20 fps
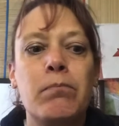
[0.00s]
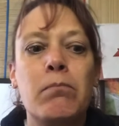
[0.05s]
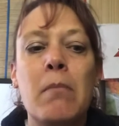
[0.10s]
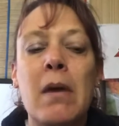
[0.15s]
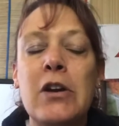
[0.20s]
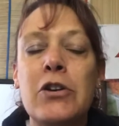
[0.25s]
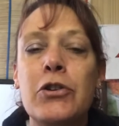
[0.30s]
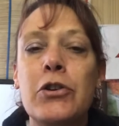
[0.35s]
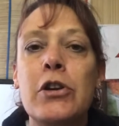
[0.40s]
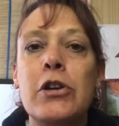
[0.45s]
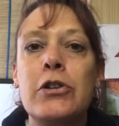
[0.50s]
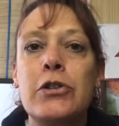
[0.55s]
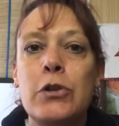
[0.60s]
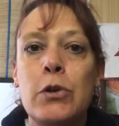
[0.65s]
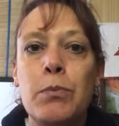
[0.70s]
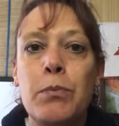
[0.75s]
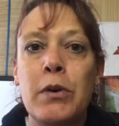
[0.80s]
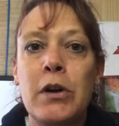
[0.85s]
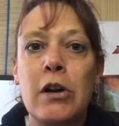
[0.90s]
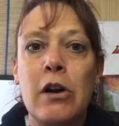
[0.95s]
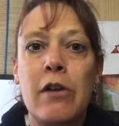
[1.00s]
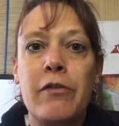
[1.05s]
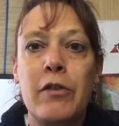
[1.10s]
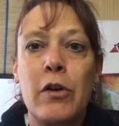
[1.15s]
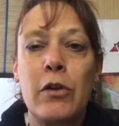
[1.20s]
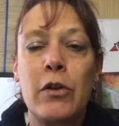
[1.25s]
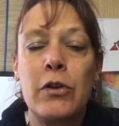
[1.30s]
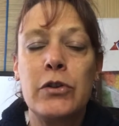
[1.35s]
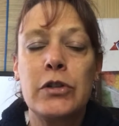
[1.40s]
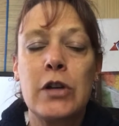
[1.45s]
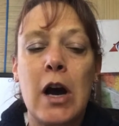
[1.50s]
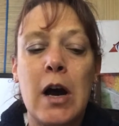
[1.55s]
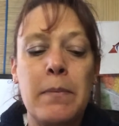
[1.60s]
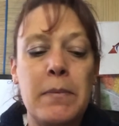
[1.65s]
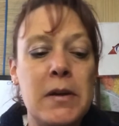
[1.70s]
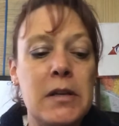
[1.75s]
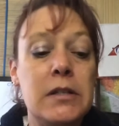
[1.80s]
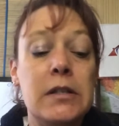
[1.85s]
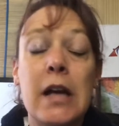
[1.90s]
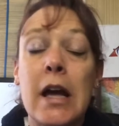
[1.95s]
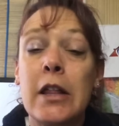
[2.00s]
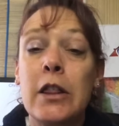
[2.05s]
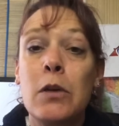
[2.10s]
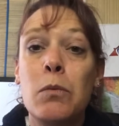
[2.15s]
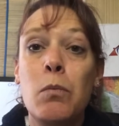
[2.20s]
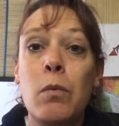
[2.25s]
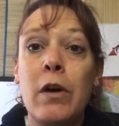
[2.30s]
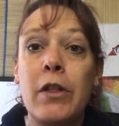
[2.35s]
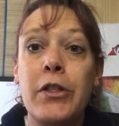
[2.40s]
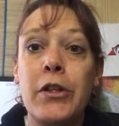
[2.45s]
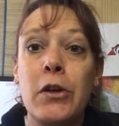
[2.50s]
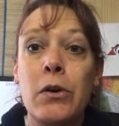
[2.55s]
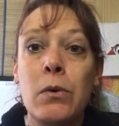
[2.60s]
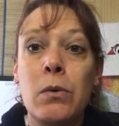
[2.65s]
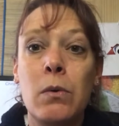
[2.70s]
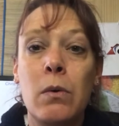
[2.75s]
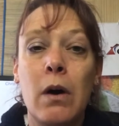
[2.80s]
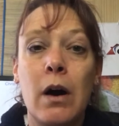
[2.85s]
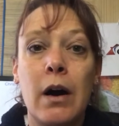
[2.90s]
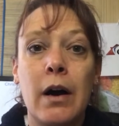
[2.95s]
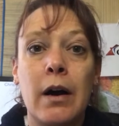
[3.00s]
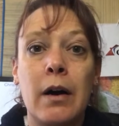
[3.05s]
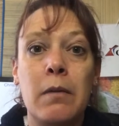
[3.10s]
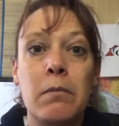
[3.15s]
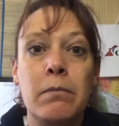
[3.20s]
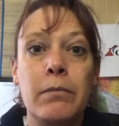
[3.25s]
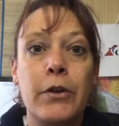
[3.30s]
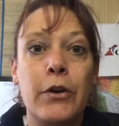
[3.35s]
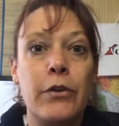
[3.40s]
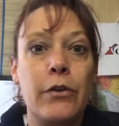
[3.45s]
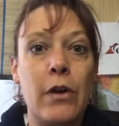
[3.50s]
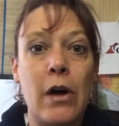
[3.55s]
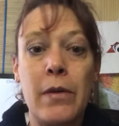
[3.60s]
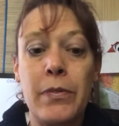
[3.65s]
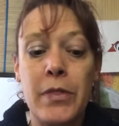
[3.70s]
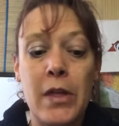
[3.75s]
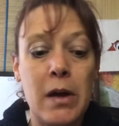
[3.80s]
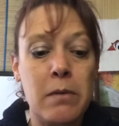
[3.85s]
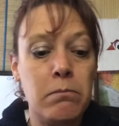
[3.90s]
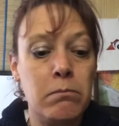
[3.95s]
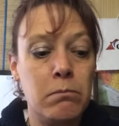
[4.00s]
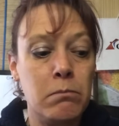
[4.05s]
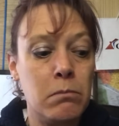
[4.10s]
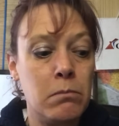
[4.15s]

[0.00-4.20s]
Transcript: Make sure you do print off all those copies. Take them with you. They're not that